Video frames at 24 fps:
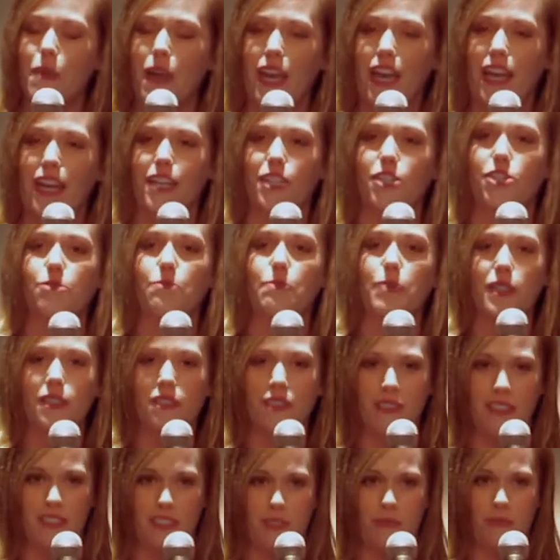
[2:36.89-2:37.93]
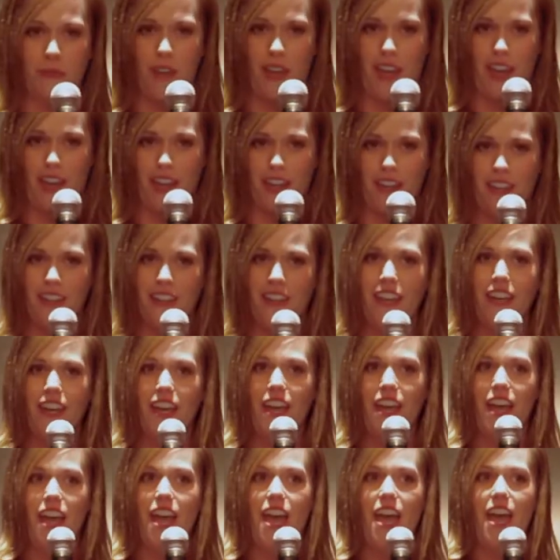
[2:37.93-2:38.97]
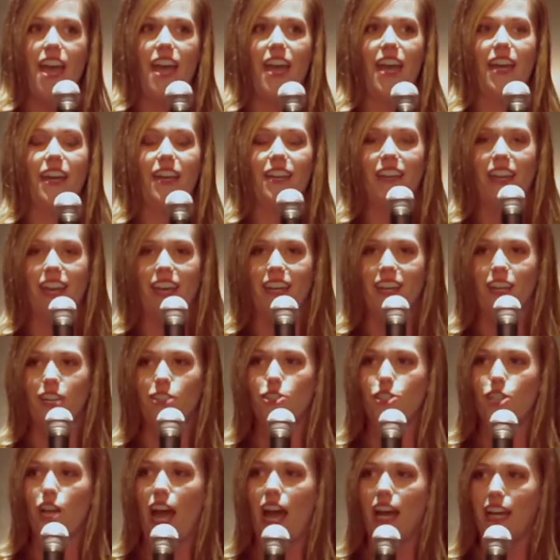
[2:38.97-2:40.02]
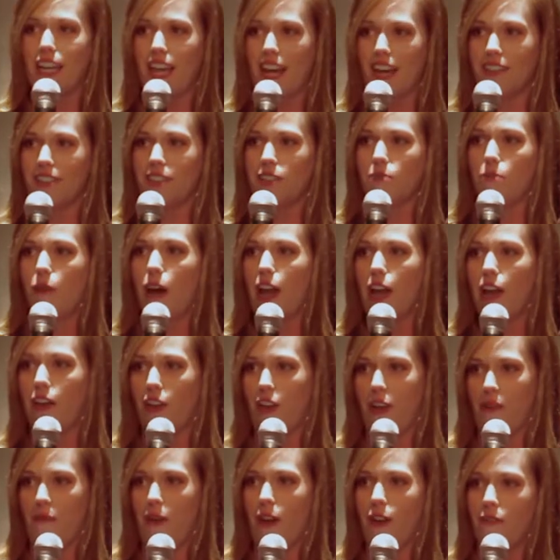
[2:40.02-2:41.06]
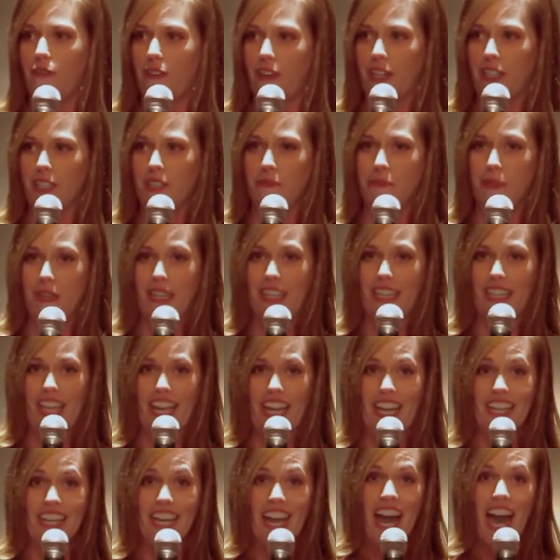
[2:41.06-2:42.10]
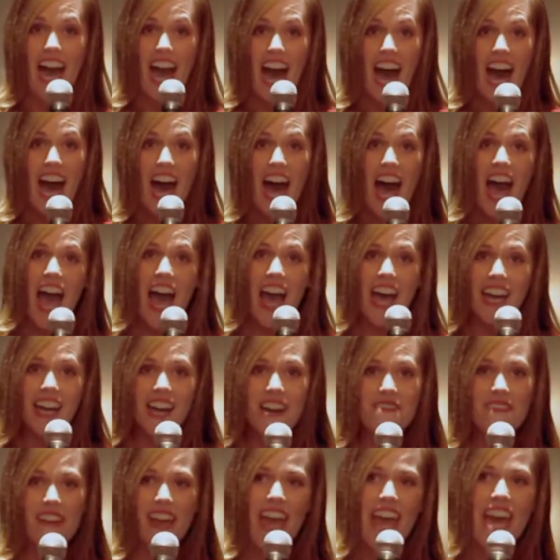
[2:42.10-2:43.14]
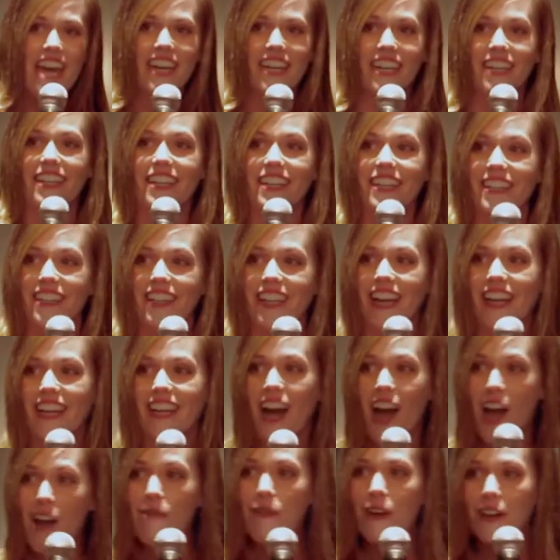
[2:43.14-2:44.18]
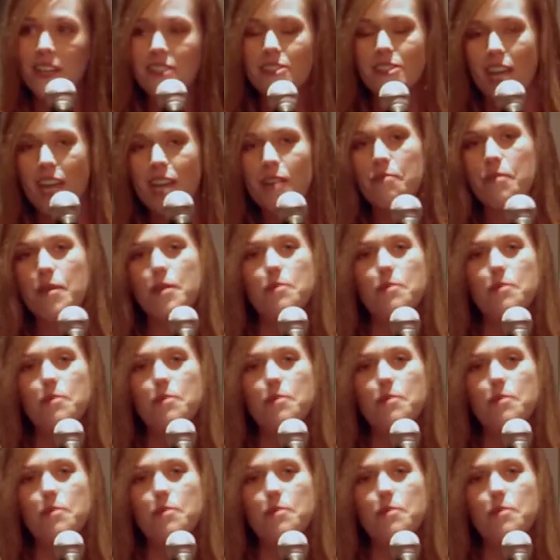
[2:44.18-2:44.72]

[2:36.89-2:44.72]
page business plan and like a jackass smile on my face being like, Hi, I'm Annie. Like, I want to take